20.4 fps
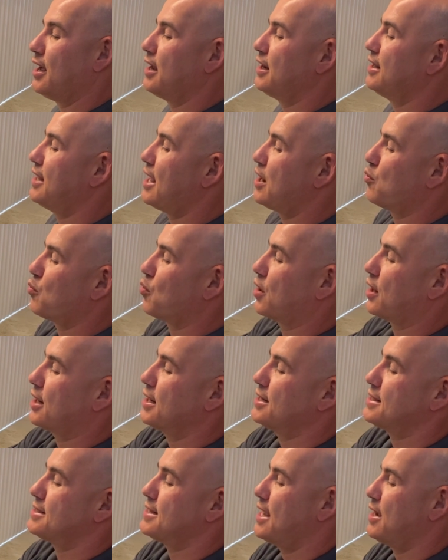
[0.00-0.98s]
and then we're
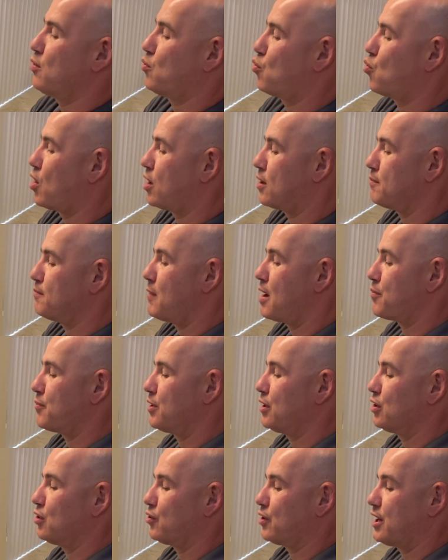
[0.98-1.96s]
going to say what
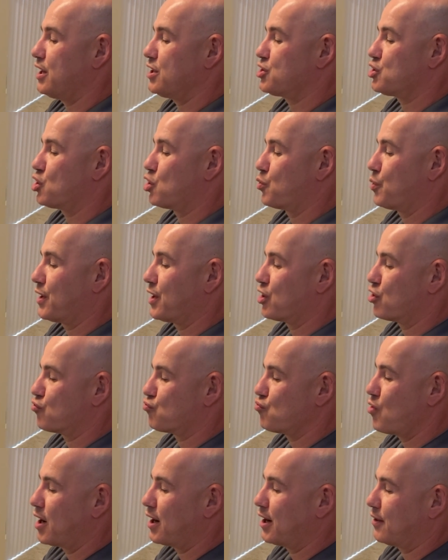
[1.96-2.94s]
memory location are we going to
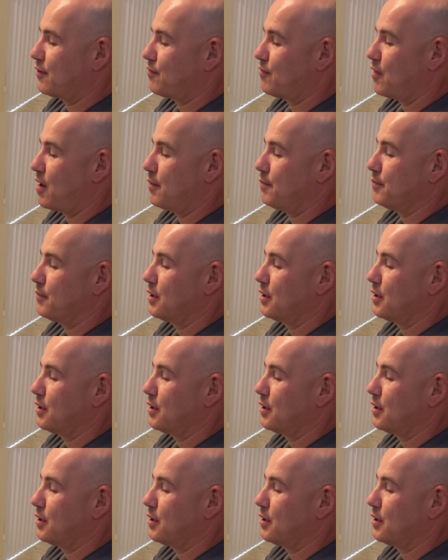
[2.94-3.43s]
run it from.